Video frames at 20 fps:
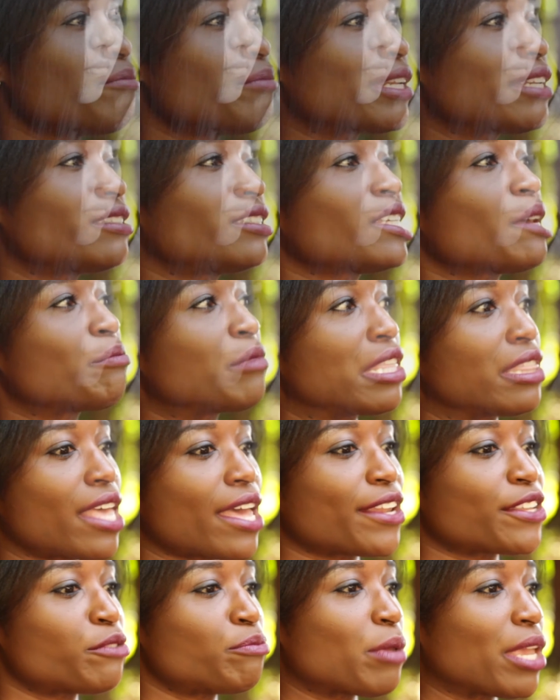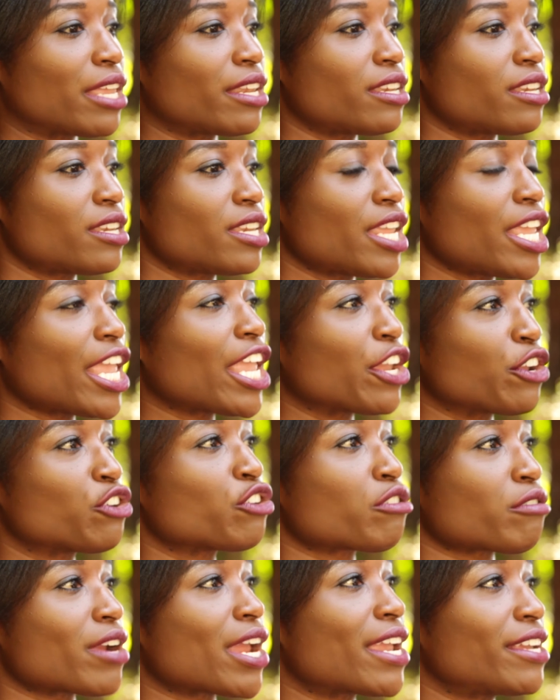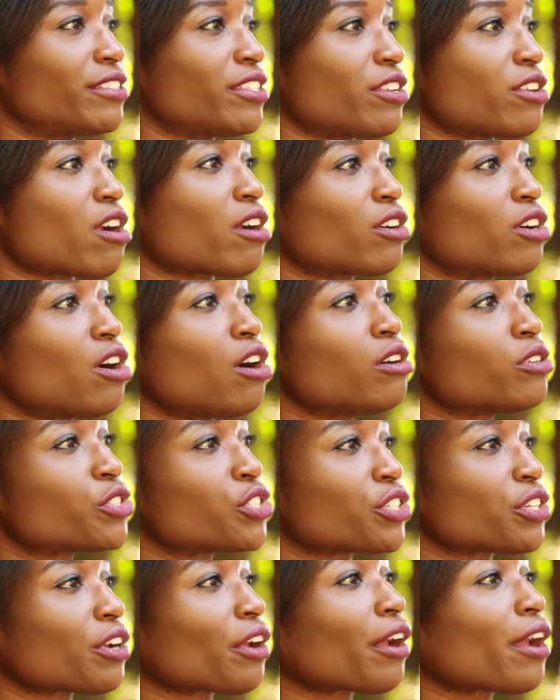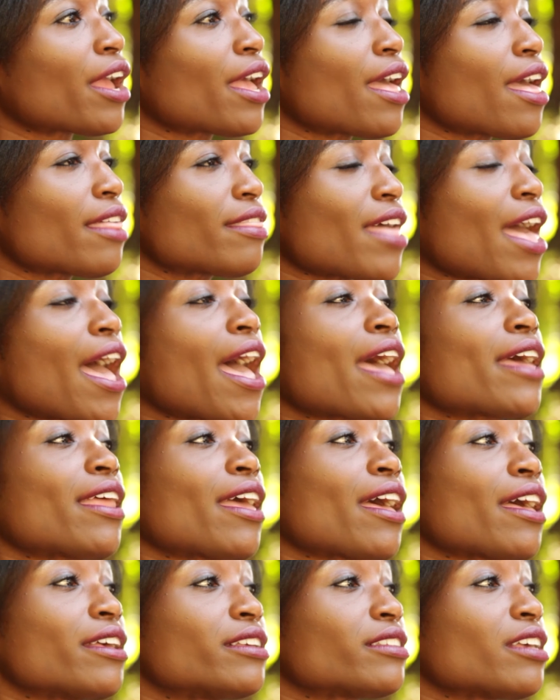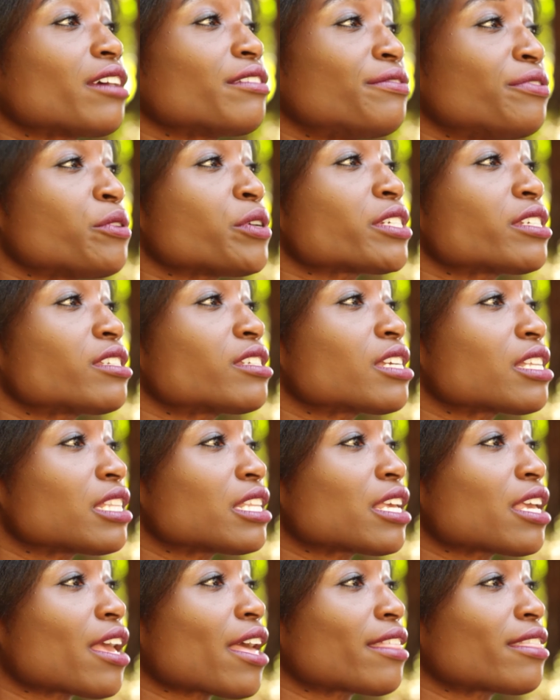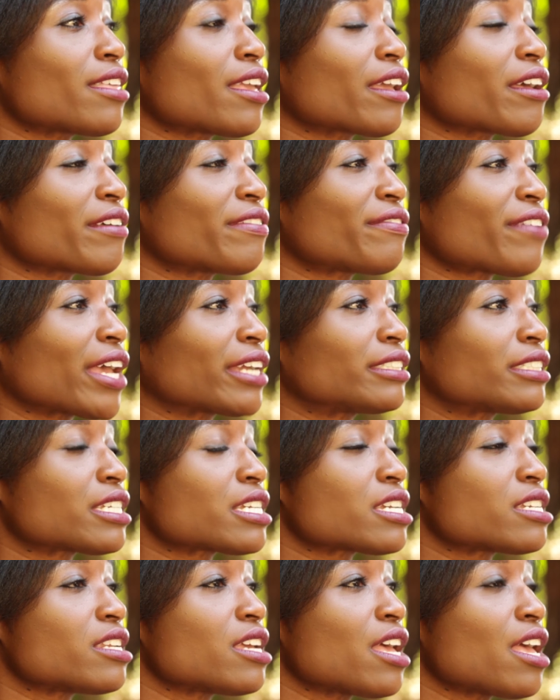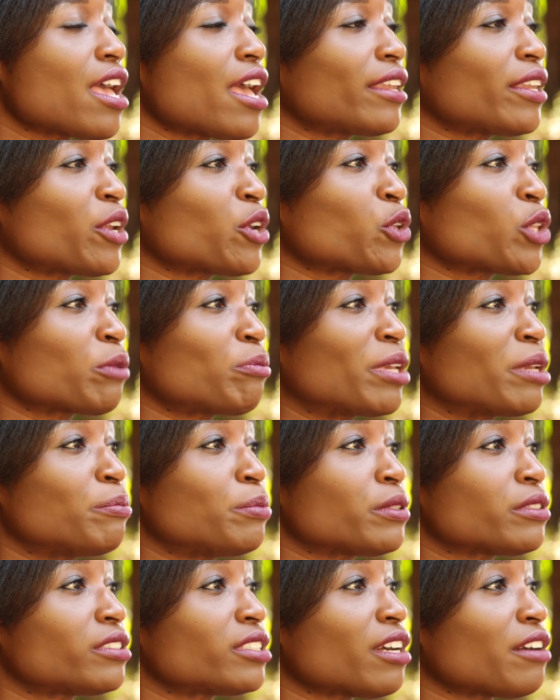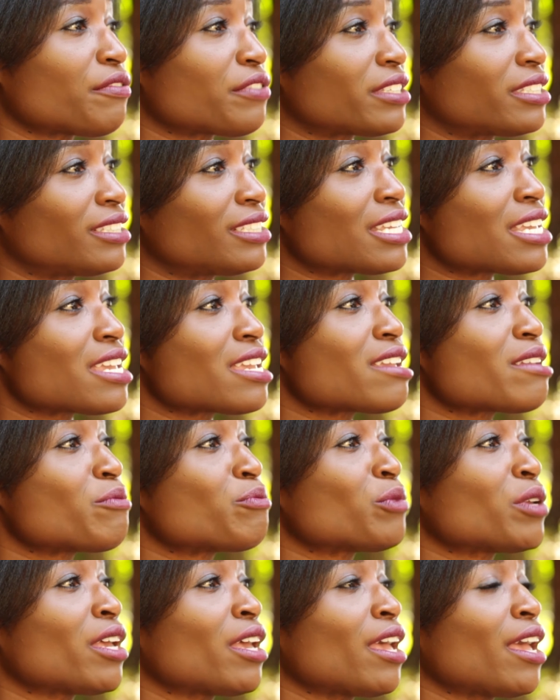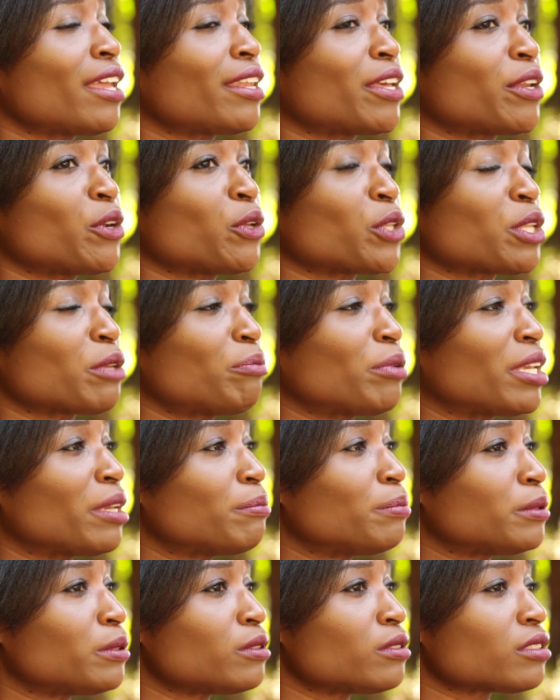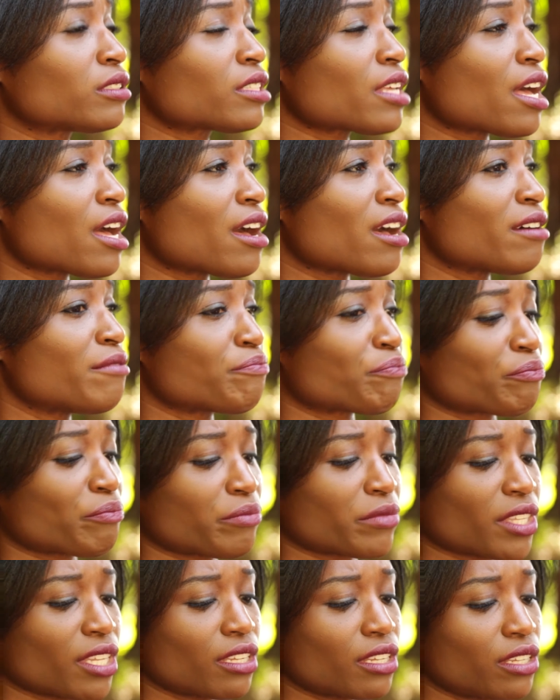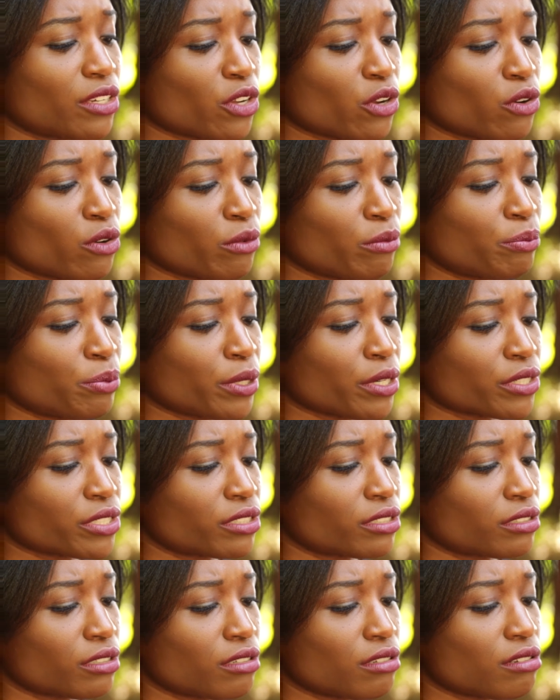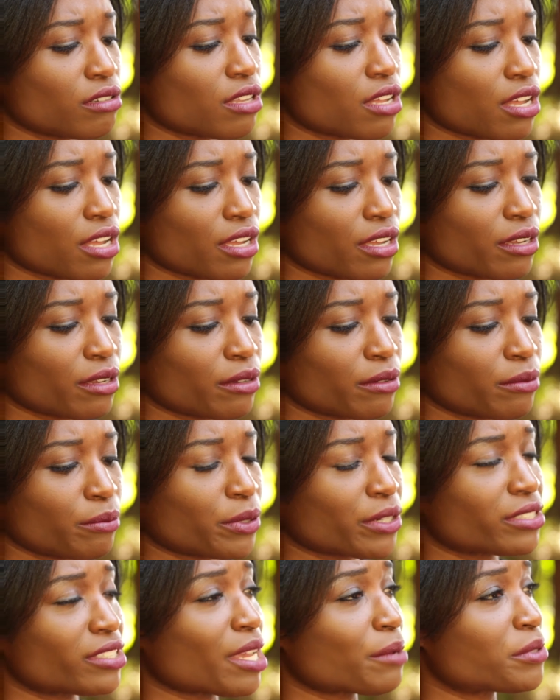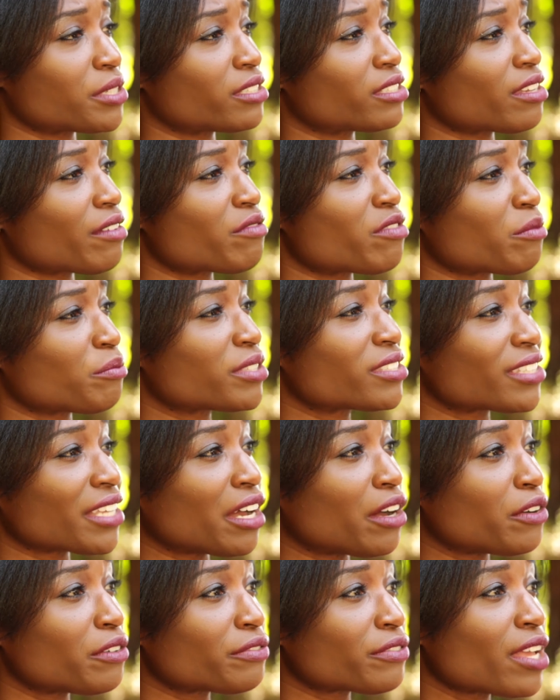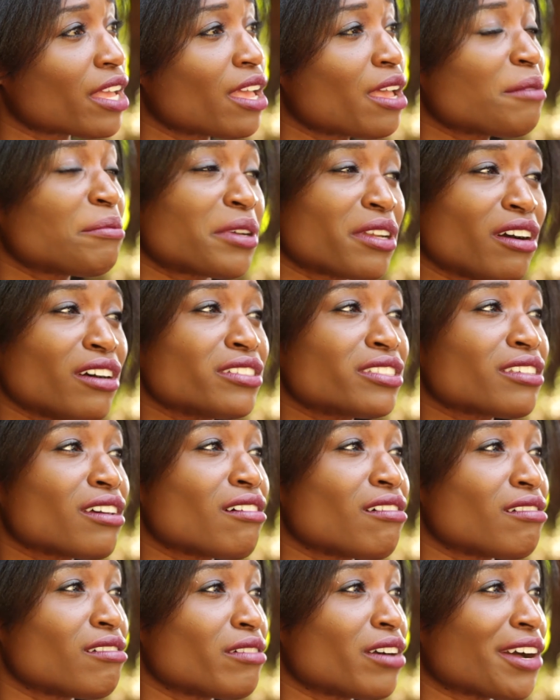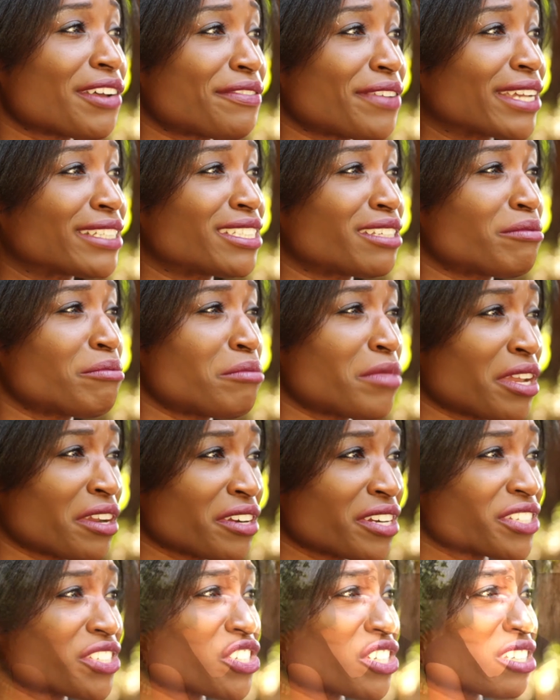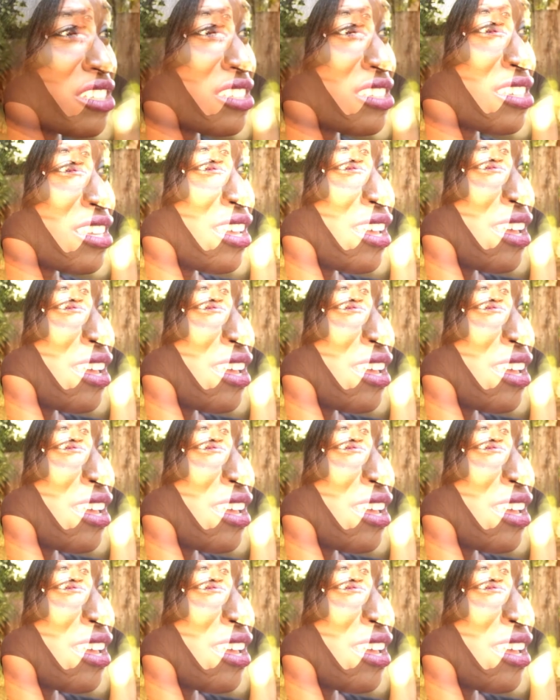but it's something that has been ingrained in our culture that has, unfortunately, I think, affected not only people's self-esteem, not only people's personal perceptions of themselves, but also affected marriages.